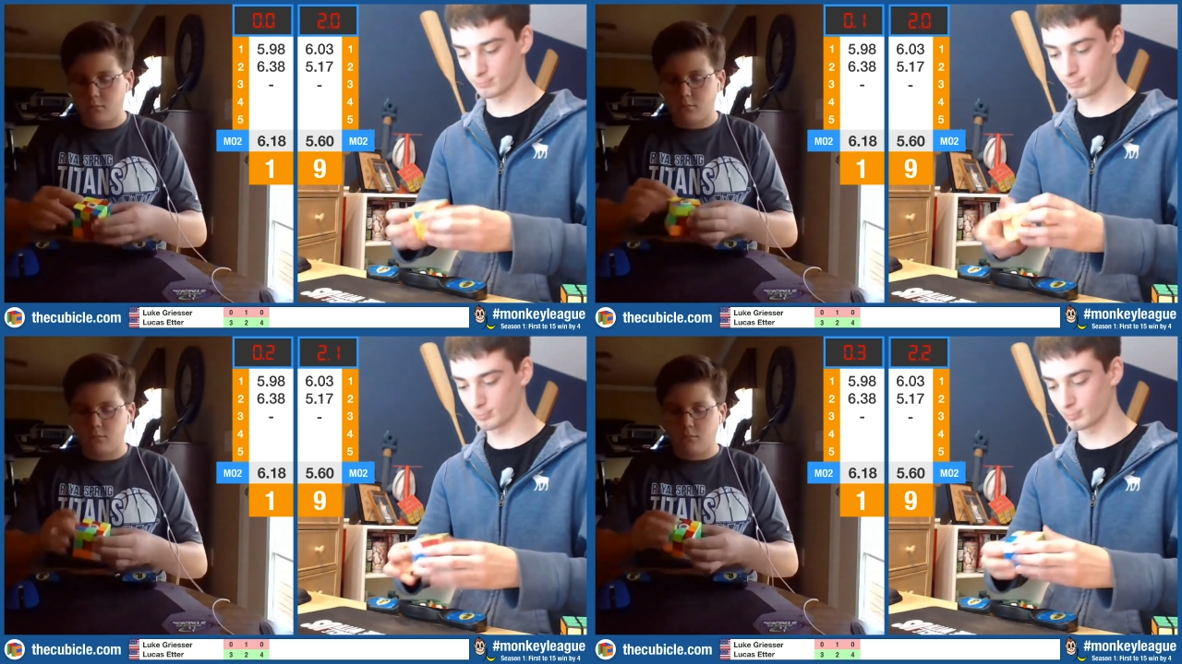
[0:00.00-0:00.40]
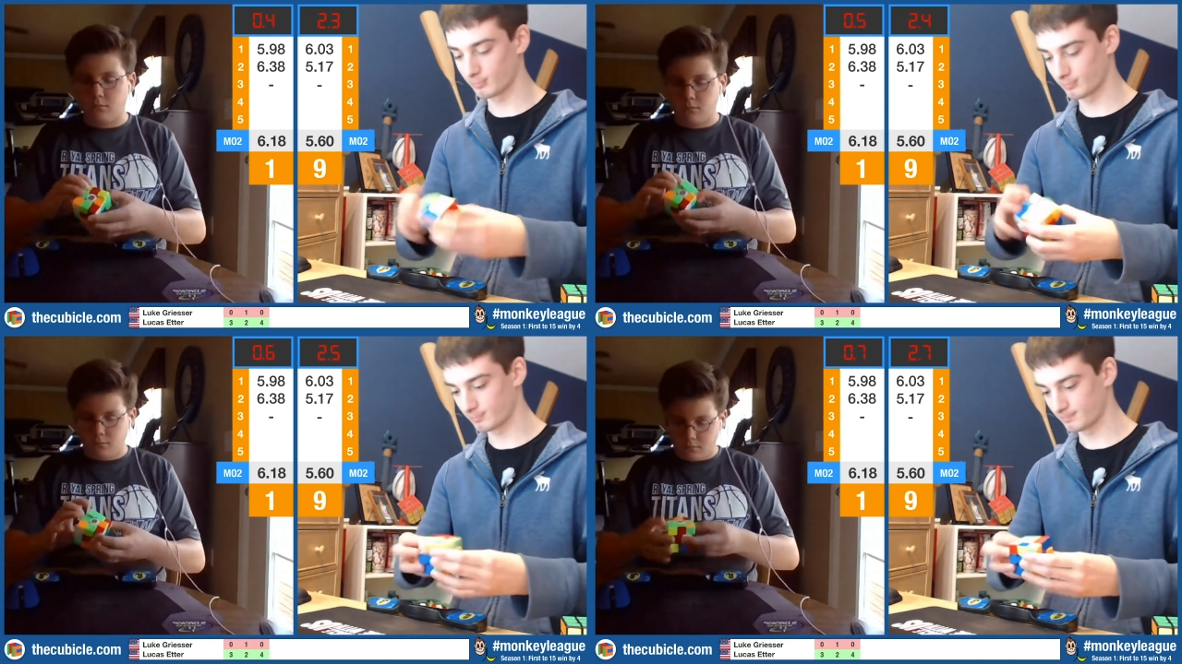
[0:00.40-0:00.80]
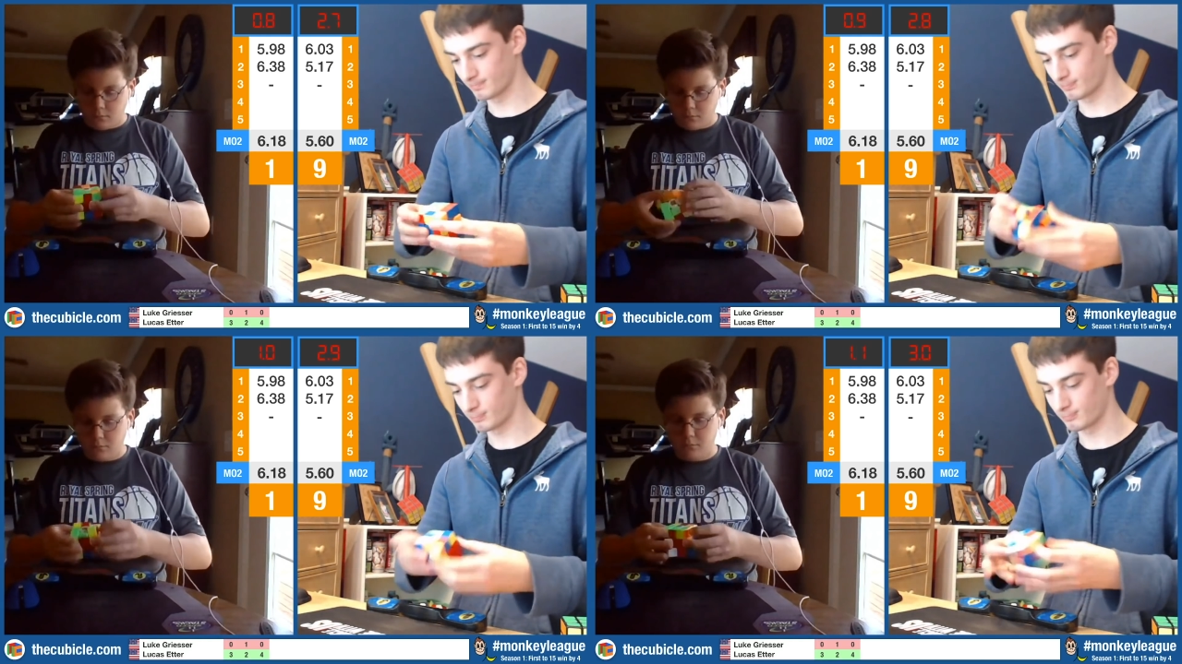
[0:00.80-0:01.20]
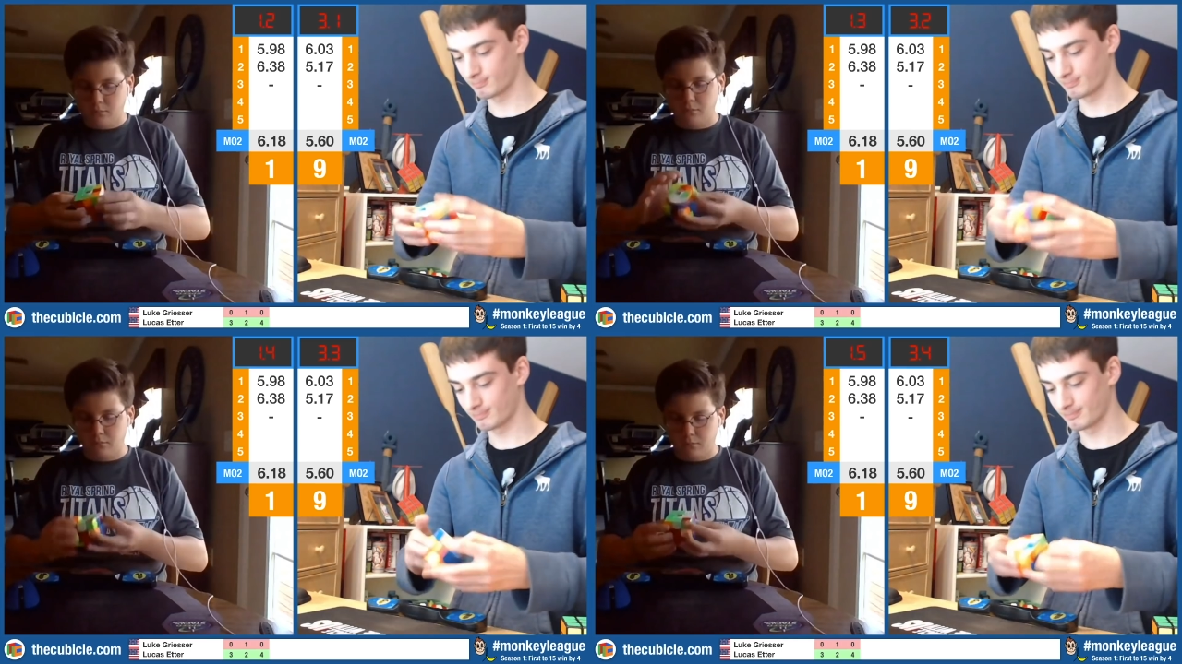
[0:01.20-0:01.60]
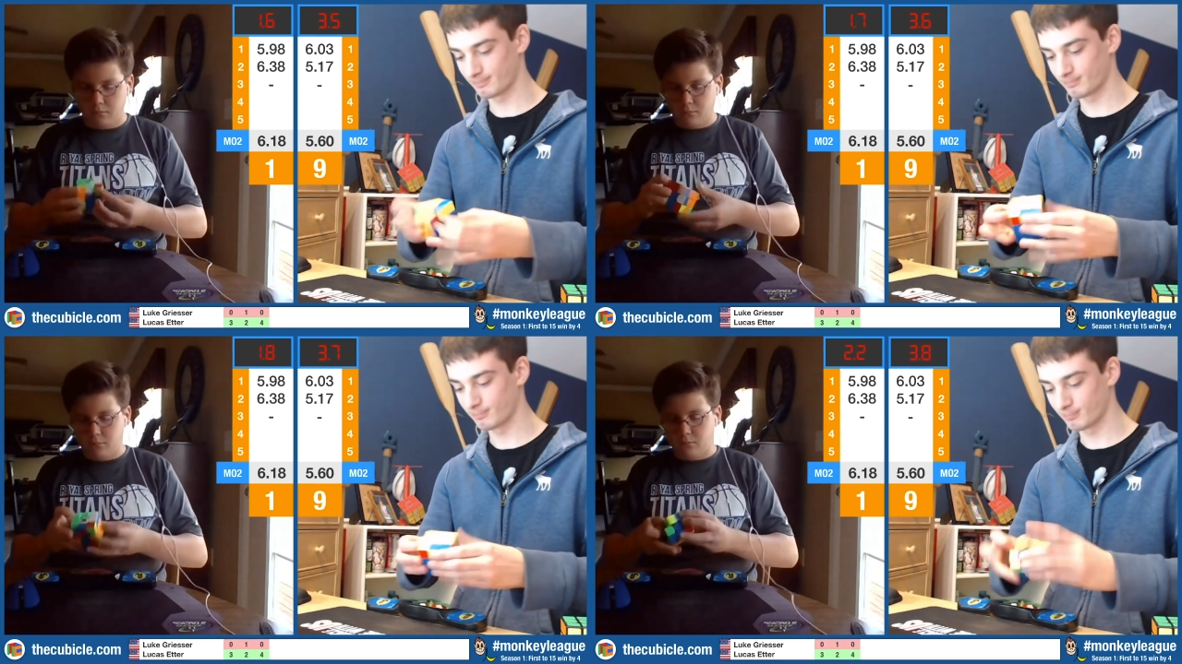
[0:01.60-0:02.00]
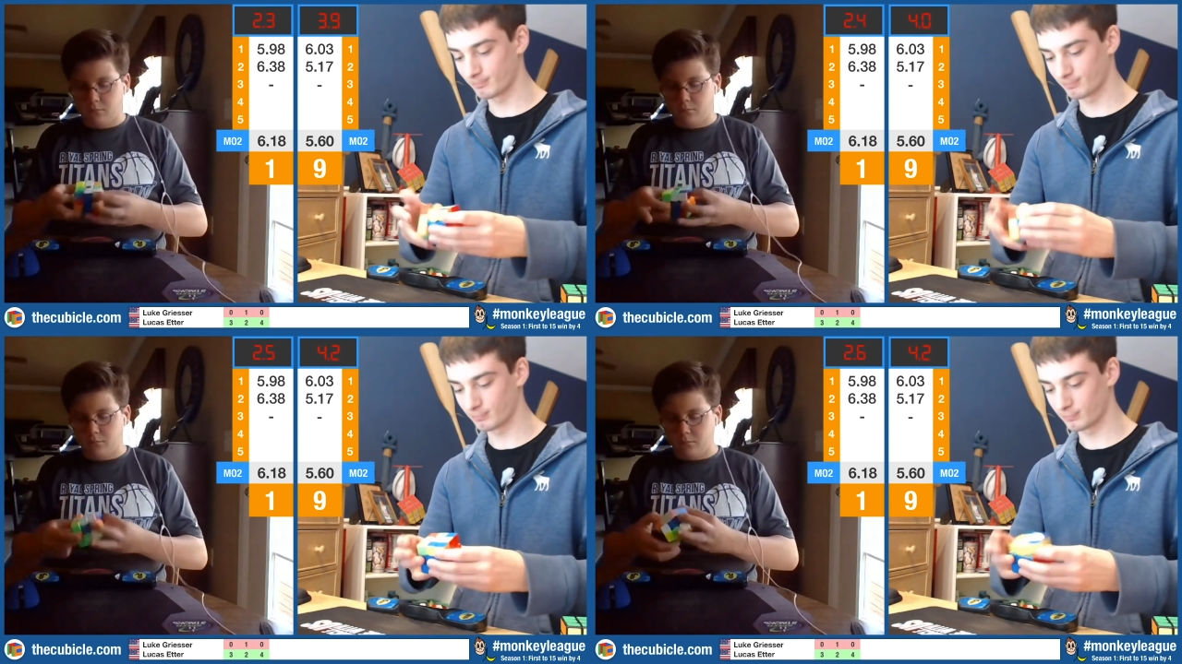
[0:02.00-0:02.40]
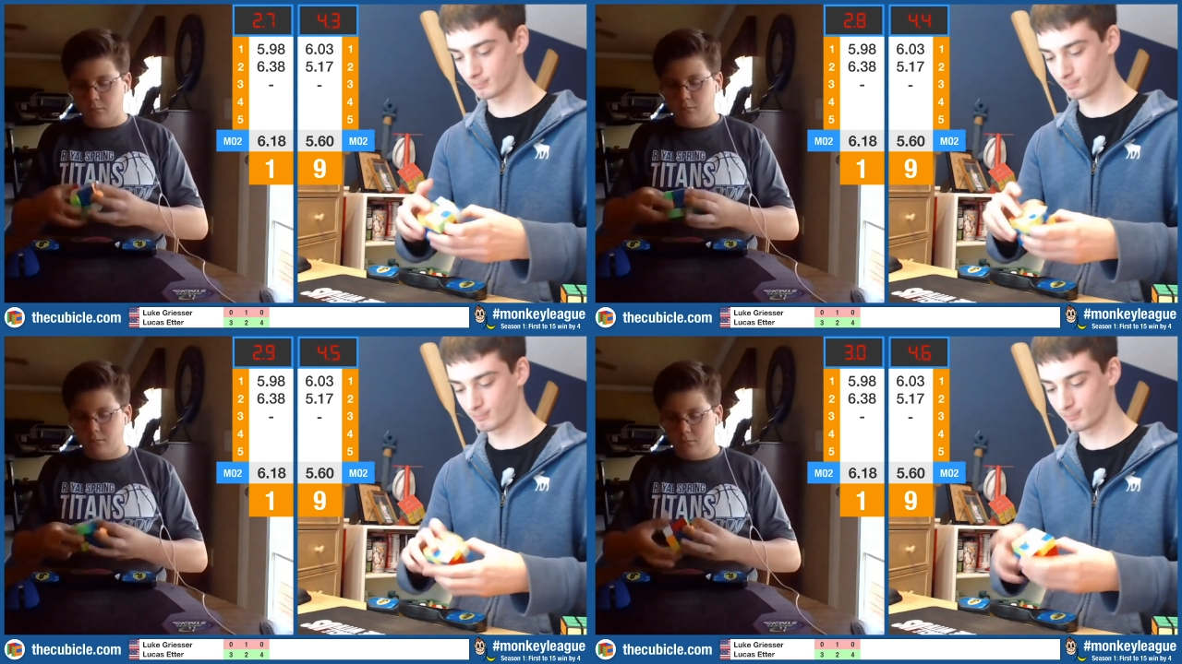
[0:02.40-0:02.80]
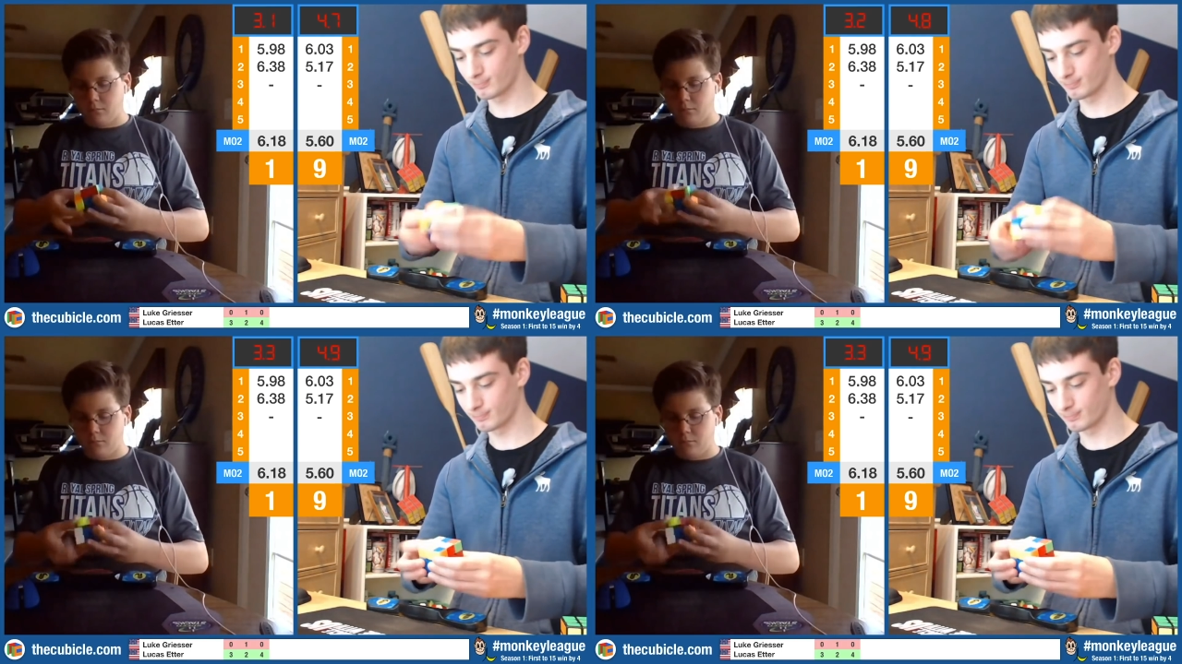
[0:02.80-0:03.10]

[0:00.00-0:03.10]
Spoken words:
No one is speaking in this clip.